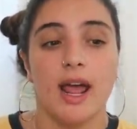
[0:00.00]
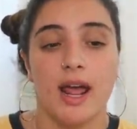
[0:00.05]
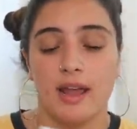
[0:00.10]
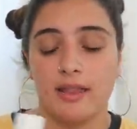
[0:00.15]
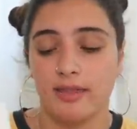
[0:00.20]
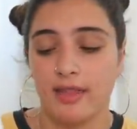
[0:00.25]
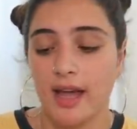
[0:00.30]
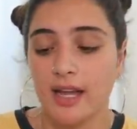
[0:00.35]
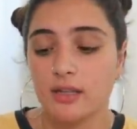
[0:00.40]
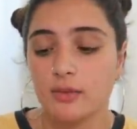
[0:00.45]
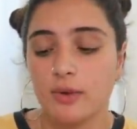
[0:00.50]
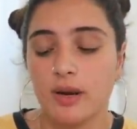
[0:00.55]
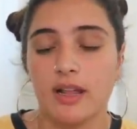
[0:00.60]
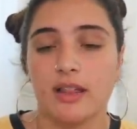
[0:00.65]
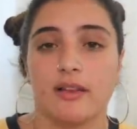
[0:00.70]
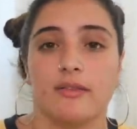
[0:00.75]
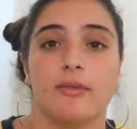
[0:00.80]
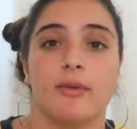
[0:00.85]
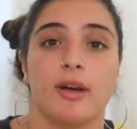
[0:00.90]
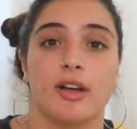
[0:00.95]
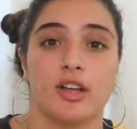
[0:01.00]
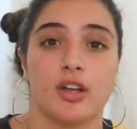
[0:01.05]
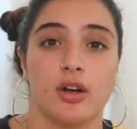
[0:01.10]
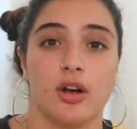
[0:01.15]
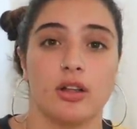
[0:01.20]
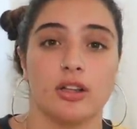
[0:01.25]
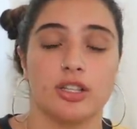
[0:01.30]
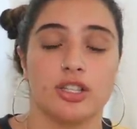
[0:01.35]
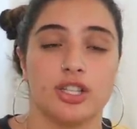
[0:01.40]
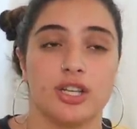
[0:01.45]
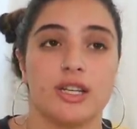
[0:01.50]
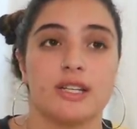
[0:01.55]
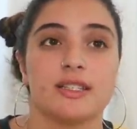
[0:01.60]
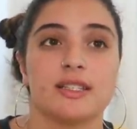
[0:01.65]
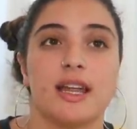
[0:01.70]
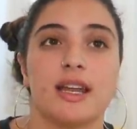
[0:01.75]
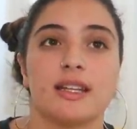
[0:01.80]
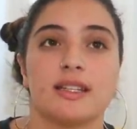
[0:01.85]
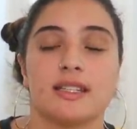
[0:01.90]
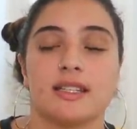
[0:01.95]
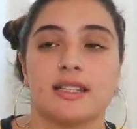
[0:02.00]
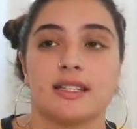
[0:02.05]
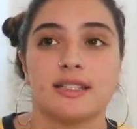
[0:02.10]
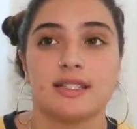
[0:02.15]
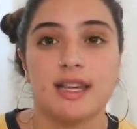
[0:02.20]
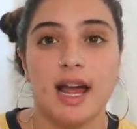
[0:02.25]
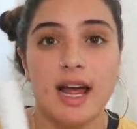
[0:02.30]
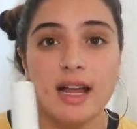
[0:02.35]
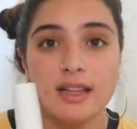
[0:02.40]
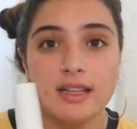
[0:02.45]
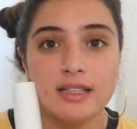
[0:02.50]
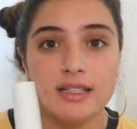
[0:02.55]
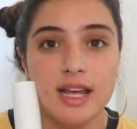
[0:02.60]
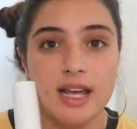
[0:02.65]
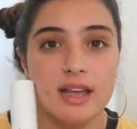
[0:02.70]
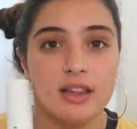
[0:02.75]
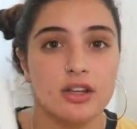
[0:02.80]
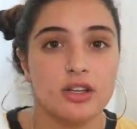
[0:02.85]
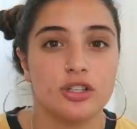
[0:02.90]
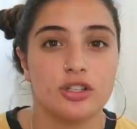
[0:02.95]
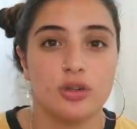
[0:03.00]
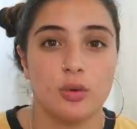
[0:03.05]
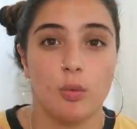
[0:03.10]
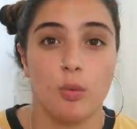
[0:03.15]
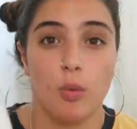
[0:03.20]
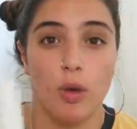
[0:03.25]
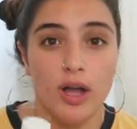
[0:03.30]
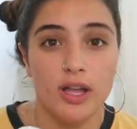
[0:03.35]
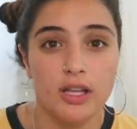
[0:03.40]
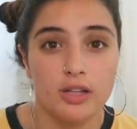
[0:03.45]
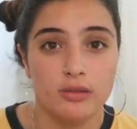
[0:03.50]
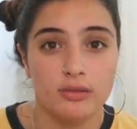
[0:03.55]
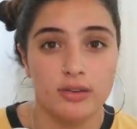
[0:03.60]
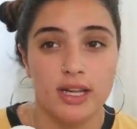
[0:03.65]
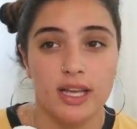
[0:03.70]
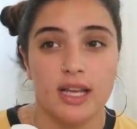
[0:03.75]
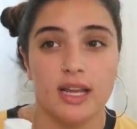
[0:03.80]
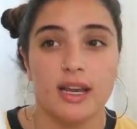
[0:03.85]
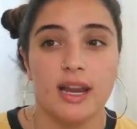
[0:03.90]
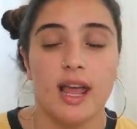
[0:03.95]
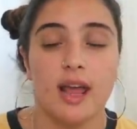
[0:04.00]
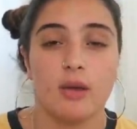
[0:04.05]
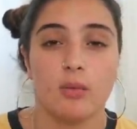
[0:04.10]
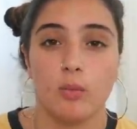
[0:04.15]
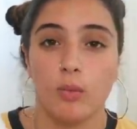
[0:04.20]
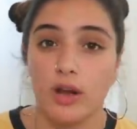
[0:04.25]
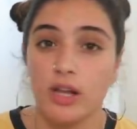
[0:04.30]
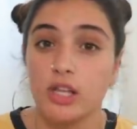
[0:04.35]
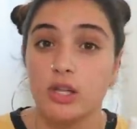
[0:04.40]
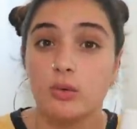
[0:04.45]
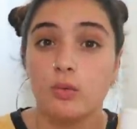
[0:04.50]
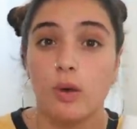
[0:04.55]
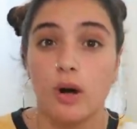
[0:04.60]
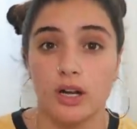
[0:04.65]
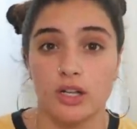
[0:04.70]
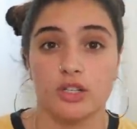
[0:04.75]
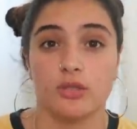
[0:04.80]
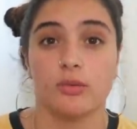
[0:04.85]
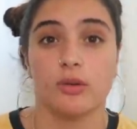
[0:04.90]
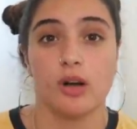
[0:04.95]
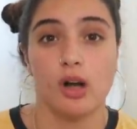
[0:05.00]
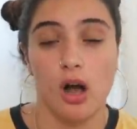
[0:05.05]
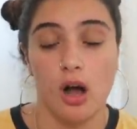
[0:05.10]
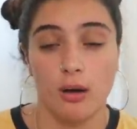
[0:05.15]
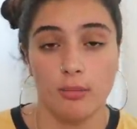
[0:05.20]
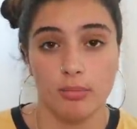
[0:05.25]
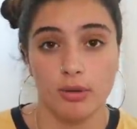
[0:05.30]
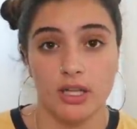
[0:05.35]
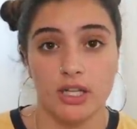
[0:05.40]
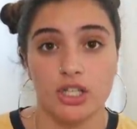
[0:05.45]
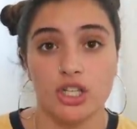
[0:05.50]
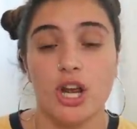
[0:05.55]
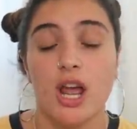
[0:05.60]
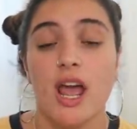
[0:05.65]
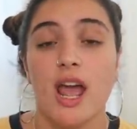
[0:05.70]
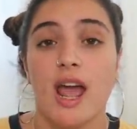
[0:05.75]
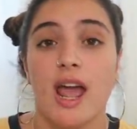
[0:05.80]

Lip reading: And that's what I love about Curology, is that it's exactly tailored to what you need and what you want to accomplish.